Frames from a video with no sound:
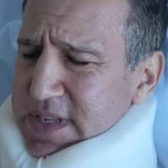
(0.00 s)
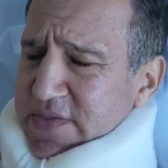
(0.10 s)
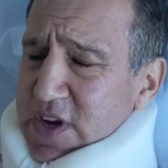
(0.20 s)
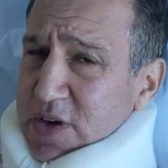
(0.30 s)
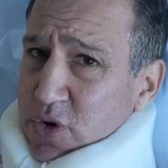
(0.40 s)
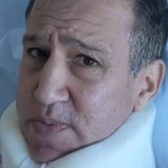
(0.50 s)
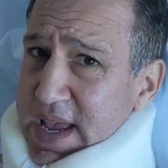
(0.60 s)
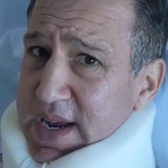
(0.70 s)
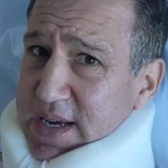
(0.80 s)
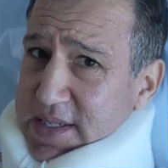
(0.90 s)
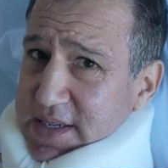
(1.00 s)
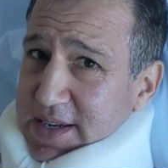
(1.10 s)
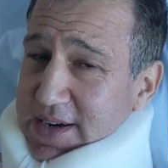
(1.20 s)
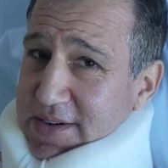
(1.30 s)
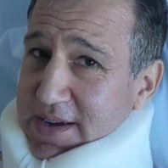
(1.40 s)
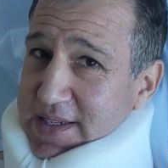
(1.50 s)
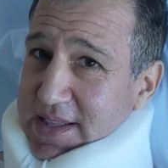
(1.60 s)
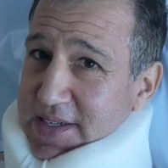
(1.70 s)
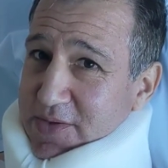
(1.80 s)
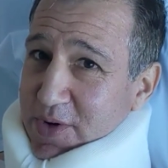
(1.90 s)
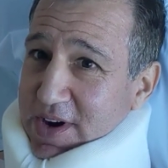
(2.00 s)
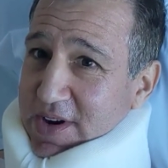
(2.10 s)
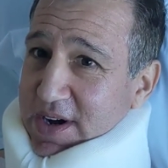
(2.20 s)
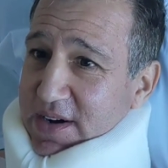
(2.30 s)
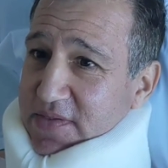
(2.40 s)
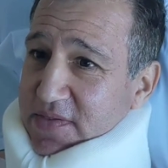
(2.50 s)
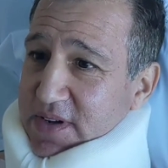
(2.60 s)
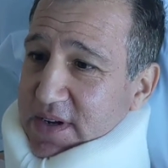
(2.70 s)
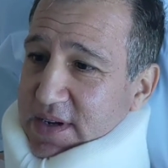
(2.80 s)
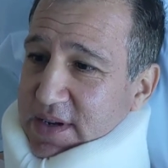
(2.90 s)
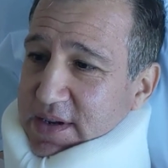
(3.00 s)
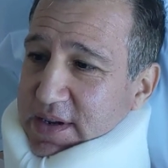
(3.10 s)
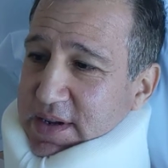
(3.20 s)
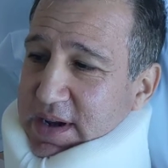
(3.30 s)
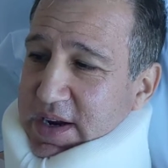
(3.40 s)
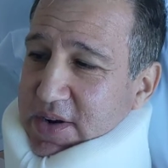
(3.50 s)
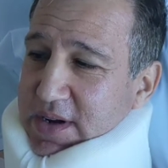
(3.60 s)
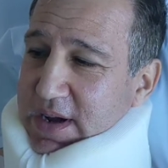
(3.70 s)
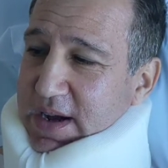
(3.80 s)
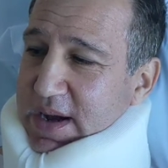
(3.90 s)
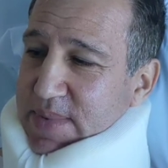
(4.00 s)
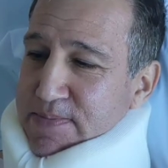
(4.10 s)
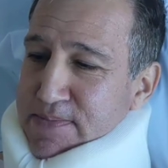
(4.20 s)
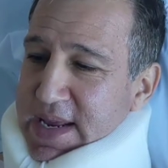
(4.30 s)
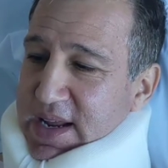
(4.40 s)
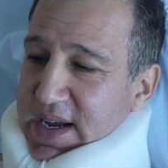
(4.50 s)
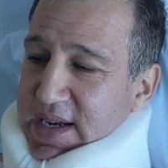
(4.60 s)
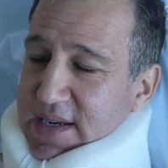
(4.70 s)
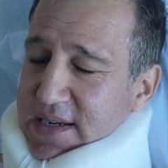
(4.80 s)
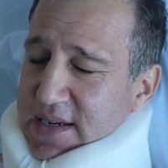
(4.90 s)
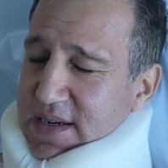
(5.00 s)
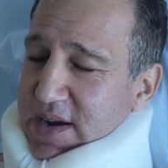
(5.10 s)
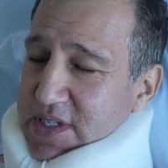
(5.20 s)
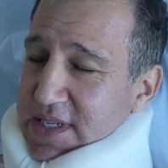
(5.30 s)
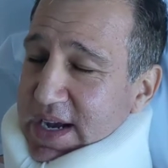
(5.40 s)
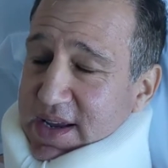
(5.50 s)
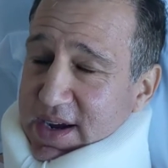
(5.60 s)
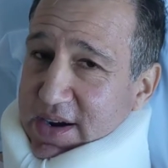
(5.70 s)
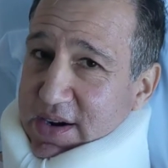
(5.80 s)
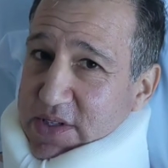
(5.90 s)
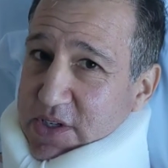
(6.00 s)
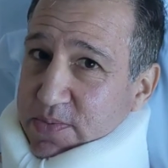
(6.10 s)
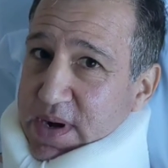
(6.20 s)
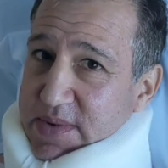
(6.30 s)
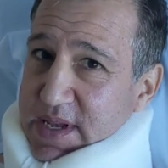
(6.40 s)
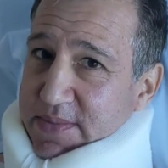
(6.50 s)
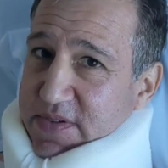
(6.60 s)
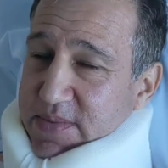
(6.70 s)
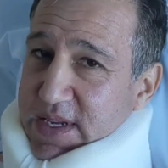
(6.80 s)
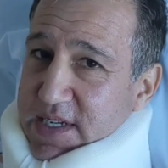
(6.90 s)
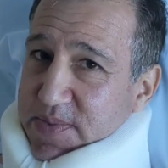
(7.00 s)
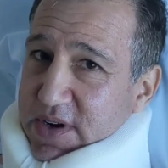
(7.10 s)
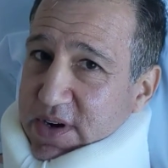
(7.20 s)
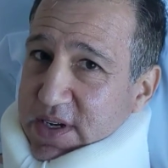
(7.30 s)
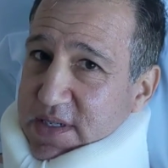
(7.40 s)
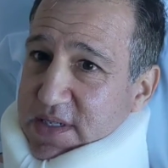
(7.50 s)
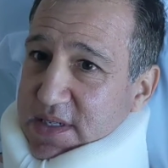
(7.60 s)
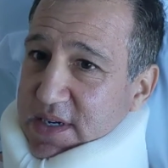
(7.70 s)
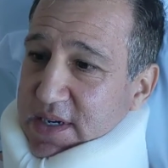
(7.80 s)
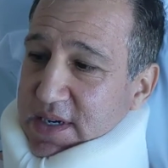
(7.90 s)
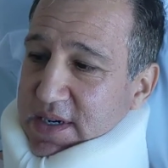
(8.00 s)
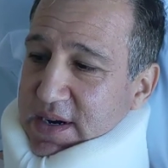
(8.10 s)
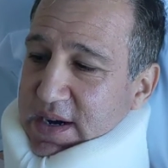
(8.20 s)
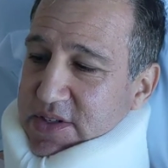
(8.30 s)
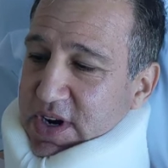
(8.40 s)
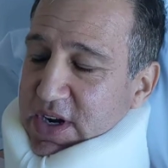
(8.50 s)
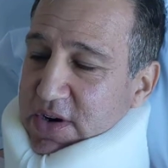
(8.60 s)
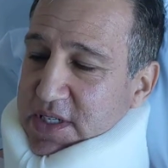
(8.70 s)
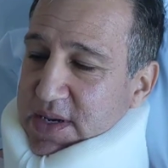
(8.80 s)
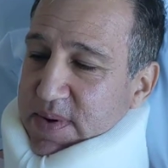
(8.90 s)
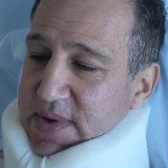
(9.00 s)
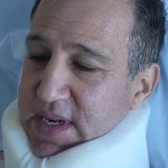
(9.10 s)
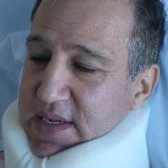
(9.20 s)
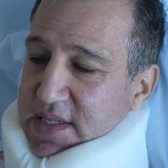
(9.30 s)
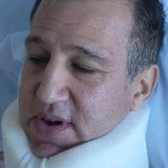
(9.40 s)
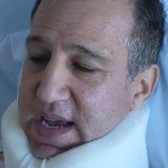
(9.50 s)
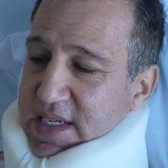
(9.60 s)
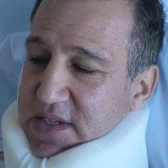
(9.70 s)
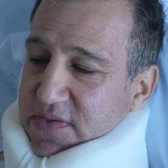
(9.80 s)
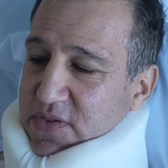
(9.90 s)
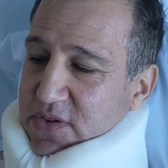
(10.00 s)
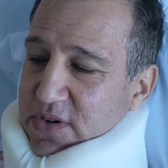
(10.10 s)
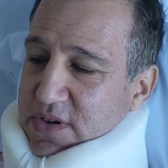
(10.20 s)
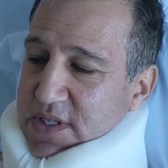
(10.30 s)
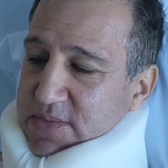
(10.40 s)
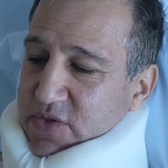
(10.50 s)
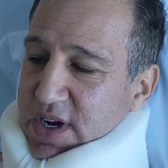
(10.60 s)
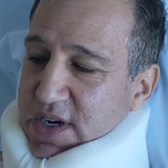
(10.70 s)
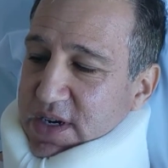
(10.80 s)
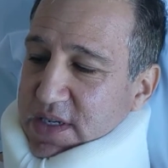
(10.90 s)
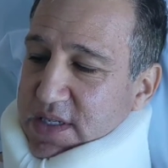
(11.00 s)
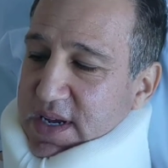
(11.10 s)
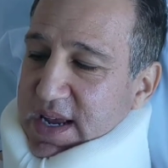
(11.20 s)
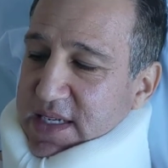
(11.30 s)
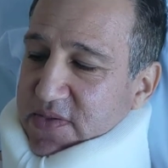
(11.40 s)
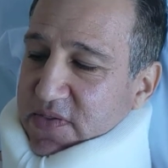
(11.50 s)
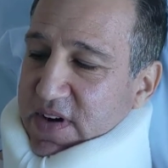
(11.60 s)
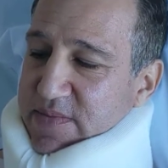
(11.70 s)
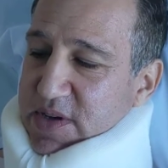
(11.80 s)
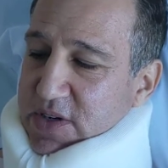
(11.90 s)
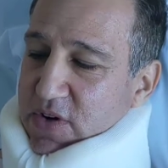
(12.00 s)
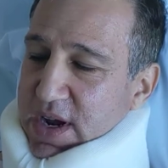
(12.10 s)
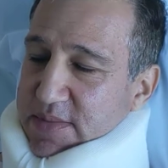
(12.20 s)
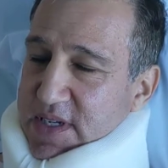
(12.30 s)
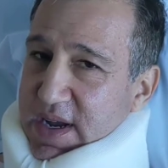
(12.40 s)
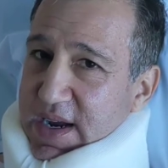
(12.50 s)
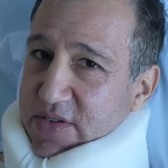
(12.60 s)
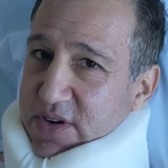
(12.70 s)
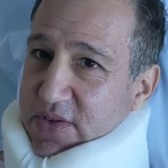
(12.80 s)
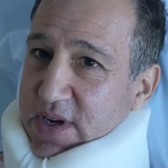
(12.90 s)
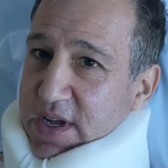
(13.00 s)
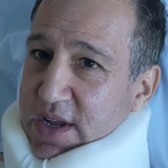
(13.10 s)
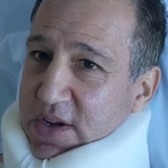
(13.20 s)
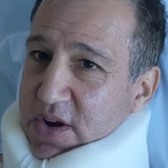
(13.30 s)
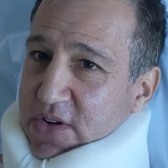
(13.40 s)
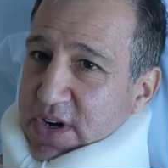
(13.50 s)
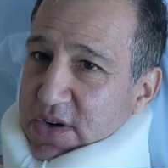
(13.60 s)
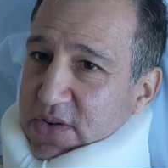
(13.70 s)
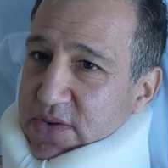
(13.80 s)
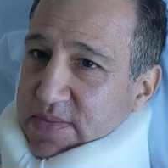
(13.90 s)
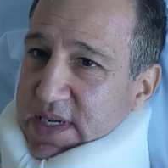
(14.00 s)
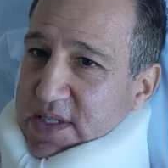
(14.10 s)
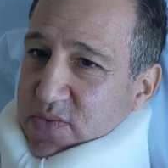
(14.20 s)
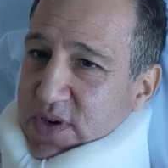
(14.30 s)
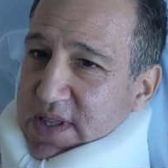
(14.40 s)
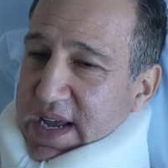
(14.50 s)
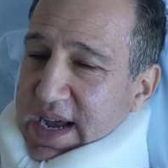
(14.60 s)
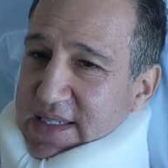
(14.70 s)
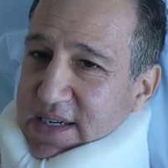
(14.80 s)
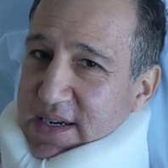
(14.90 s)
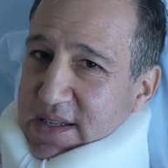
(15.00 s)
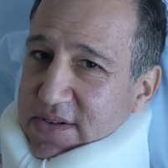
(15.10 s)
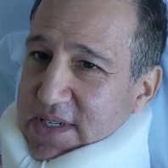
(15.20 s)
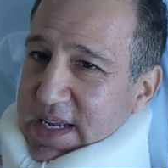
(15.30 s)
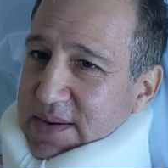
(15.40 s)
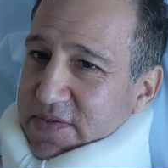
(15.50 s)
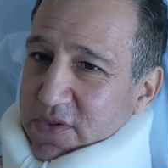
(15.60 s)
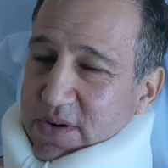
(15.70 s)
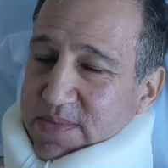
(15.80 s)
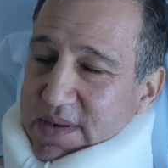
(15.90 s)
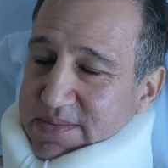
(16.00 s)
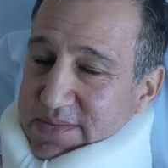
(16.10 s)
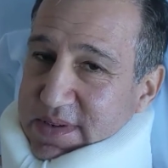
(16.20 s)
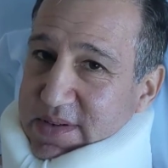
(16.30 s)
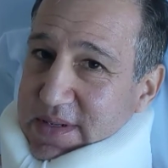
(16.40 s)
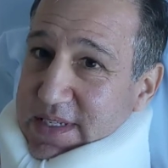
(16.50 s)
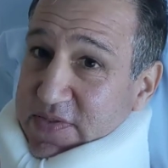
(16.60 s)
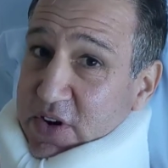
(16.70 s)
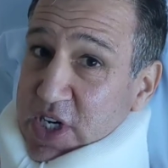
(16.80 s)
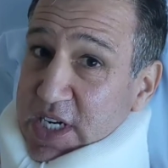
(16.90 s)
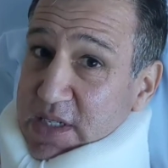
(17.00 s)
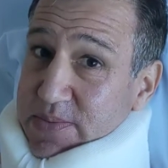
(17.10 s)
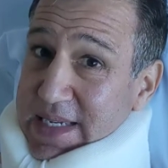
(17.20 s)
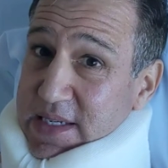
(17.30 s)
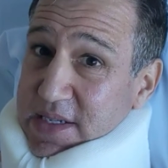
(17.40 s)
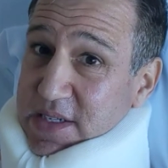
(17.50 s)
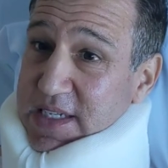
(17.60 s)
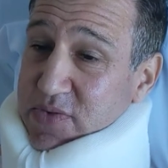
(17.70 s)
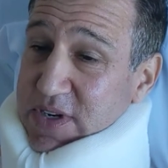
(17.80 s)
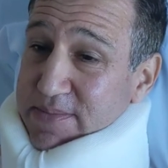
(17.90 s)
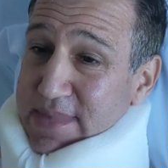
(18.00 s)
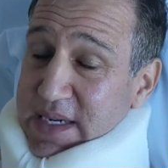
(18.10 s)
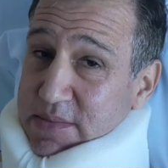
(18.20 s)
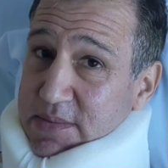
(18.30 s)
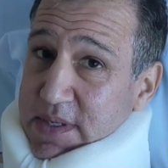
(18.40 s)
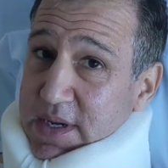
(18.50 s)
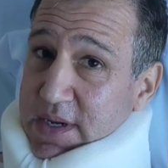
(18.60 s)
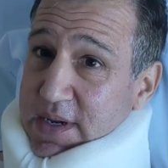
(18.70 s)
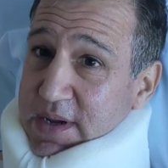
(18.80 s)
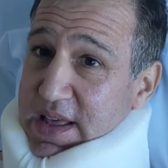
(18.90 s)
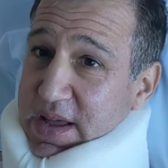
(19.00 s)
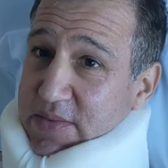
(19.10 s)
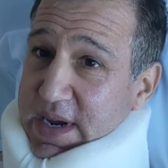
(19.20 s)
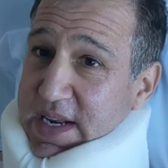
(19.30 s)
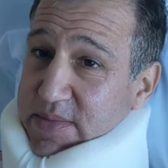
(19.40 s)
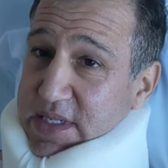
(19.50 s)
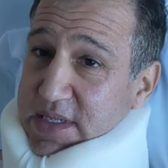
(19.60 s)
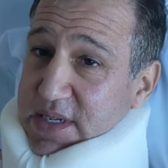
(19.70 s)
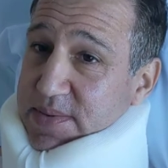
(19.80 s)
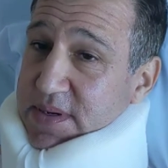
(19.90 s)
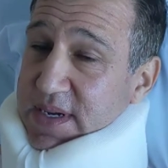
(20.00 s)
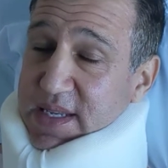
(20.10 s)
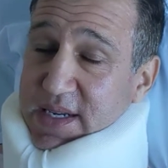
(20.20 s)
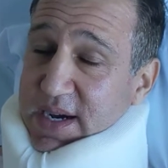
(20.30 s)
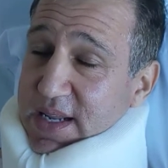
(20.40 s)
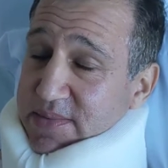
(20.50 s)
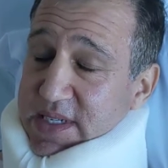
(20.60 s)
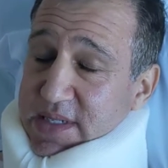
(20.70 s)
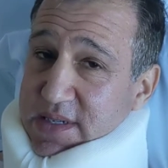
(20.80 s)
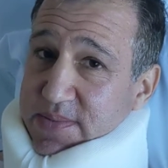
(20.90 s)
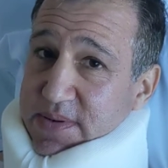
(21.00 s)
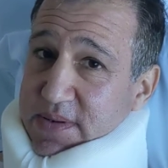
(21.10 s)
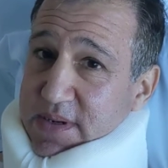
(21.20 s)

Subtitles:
feeling more pain as the things were wearing off. By midnight, I was not tired. I was so pumped up from the experience. I was trying to go to sleep at midnight, so I asked for some drugs. I asked for 5 milligrams of hydrocodone mixed with Tylenol. There's a name for it, but it's very little. Basically, I just wanted the minimum. I thought it might help me sleep. It did not help me sleep.